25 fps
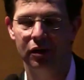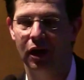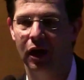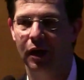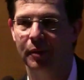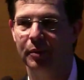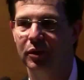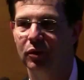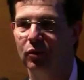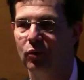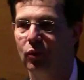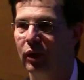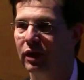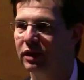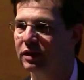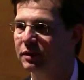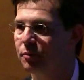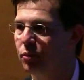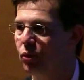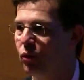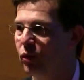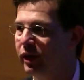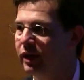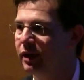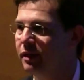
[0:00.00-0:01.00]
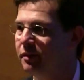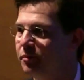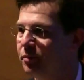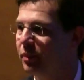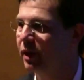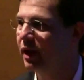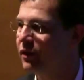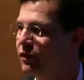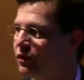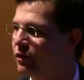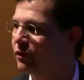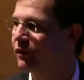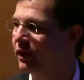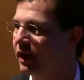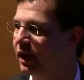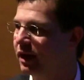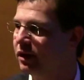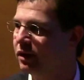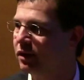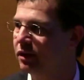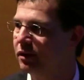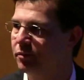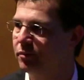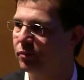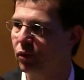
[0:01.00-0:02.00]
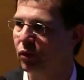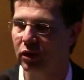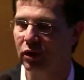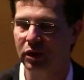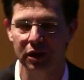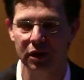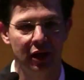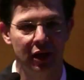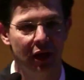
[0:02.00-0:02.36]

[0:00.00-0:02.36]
I'm at West Point, Pennsylvania, Merck &